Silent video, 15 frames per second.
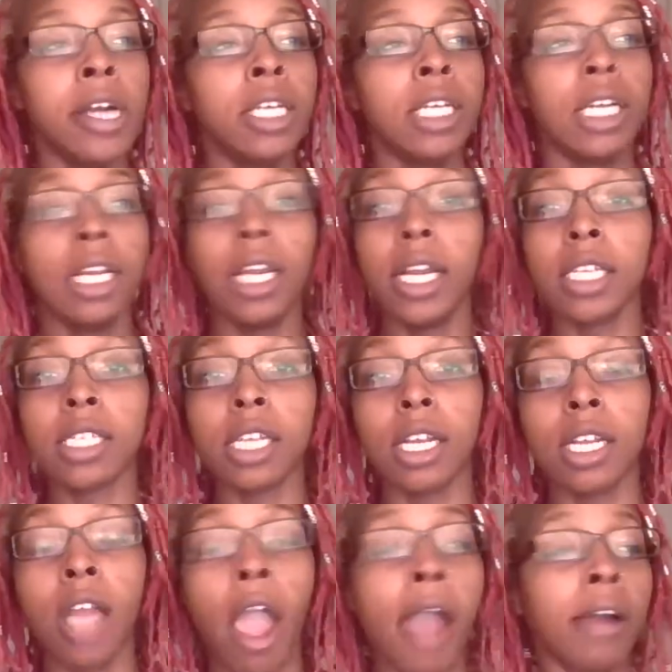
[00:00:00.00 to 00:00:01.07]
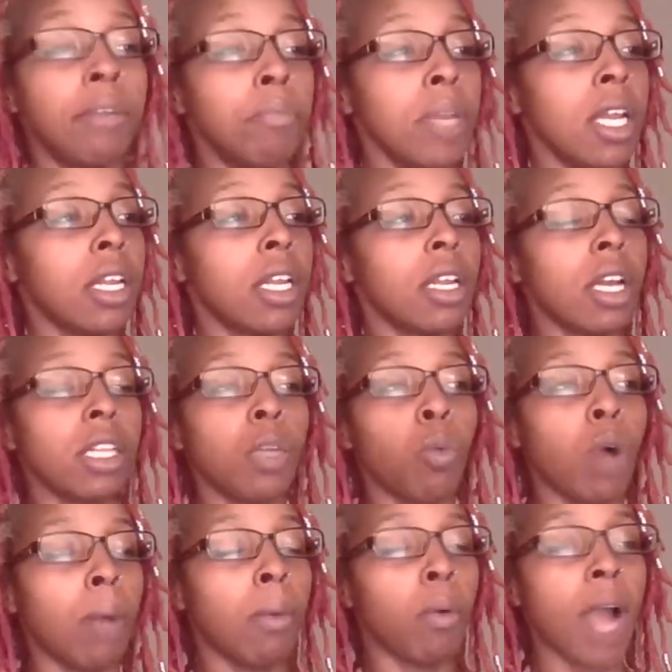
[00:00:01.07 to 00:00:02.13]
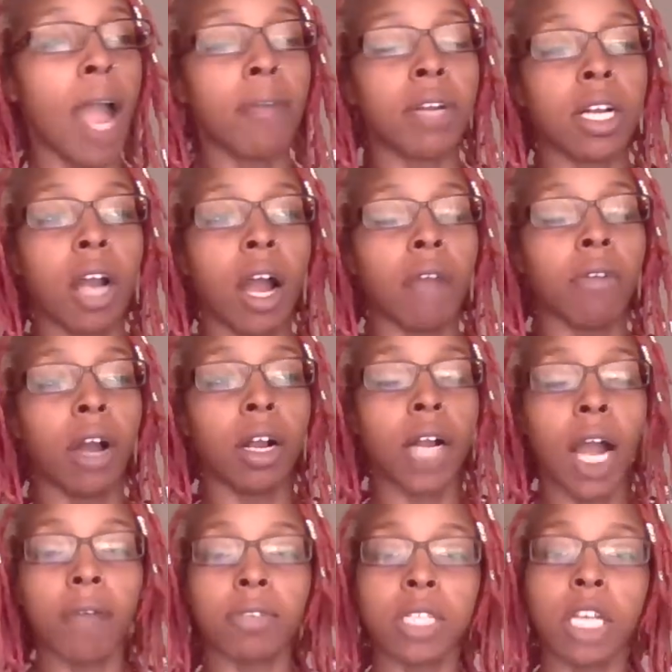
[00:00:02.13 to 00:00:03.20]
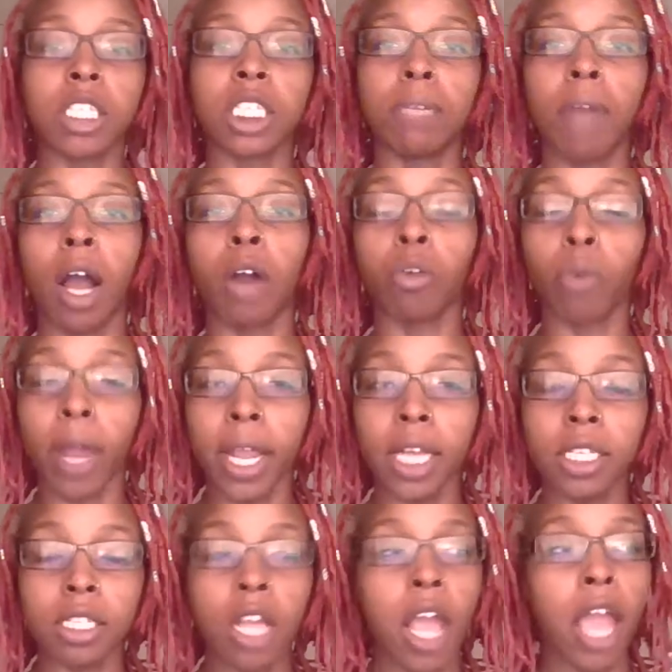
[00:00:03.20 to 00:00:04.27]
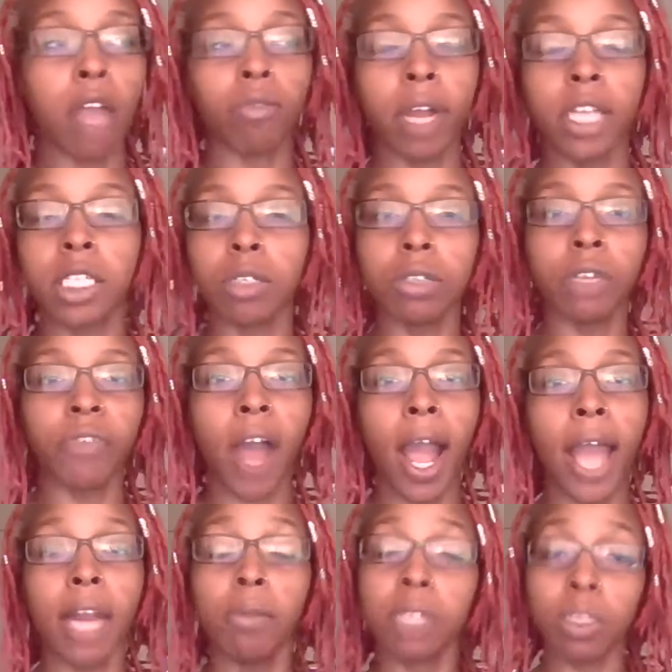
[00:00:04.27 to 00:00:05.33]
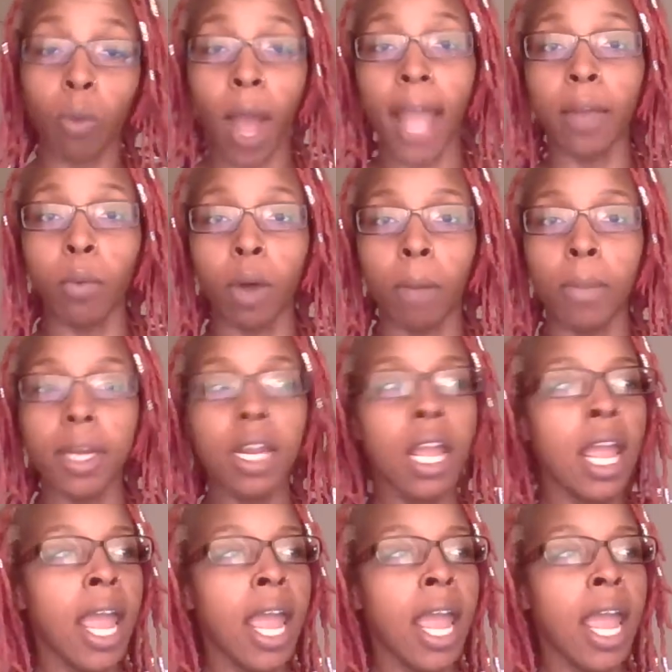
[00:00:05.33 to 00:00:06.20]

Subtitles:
Listen, me and another woman were having a conversation about race and racial divide. It was a white woman.